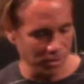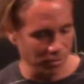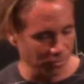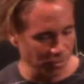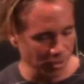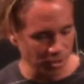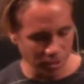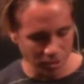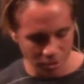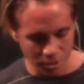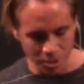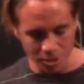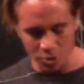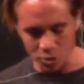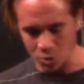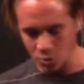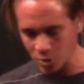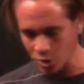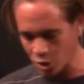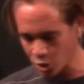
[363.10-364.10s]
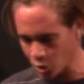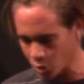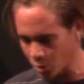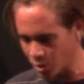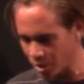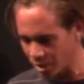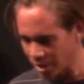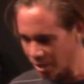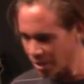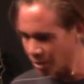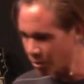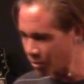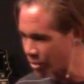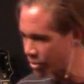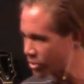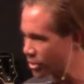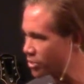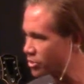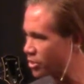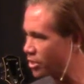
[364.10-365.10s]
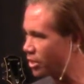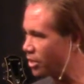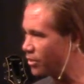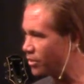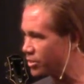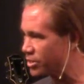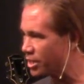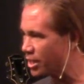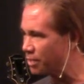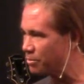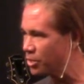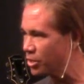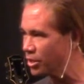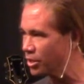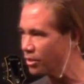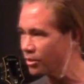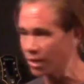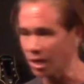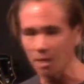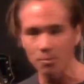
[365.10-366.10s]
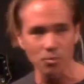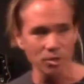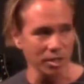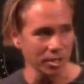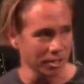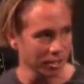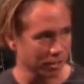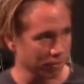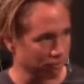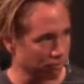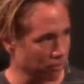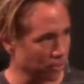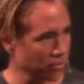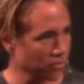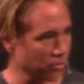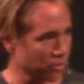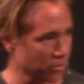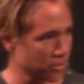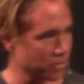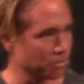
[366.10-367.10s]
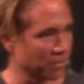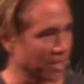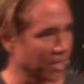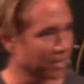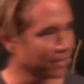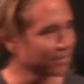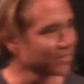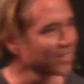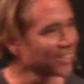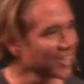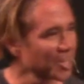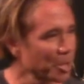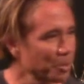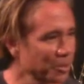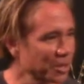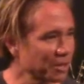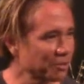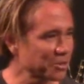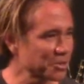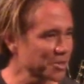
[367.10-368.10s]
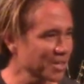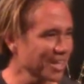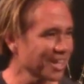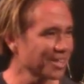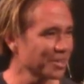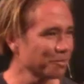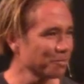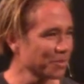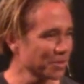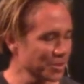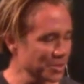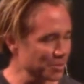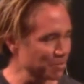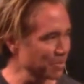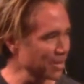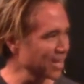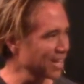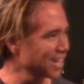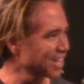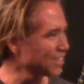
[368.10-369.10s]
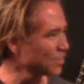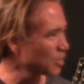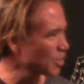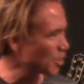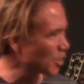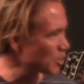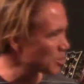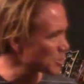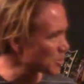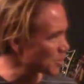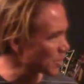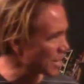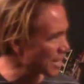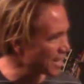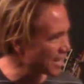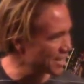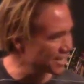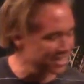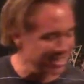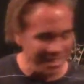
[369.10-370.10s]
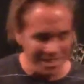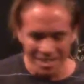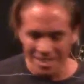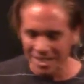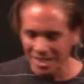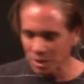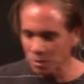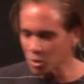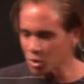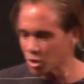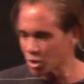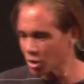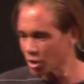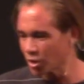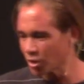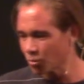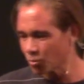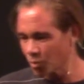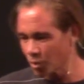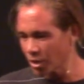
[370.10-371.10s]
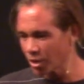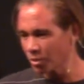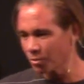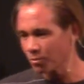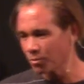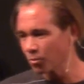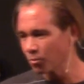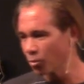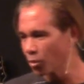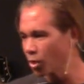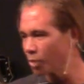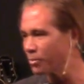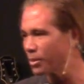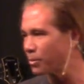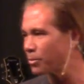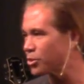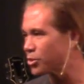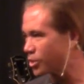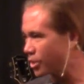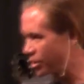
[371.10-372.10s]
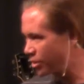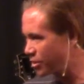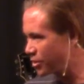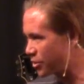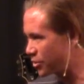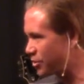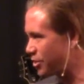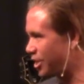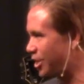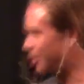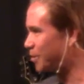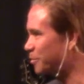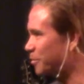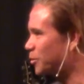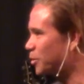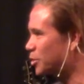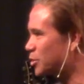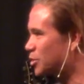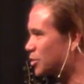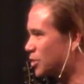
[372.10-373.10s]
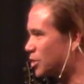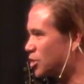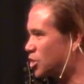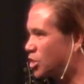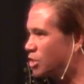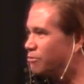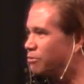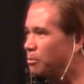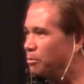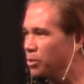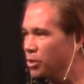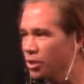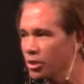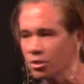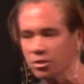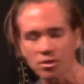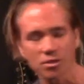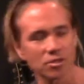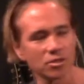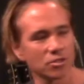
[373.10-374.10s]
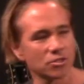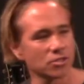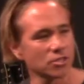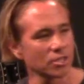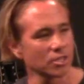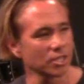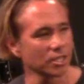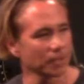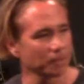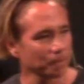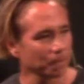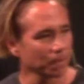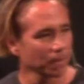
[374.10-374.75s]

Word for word: over there. Long story short, the Lord says, go. It's time to go. And I'm ready to confront this man. We understand that this man also had, he was one of the board members on this scam, was the chief of police in this city.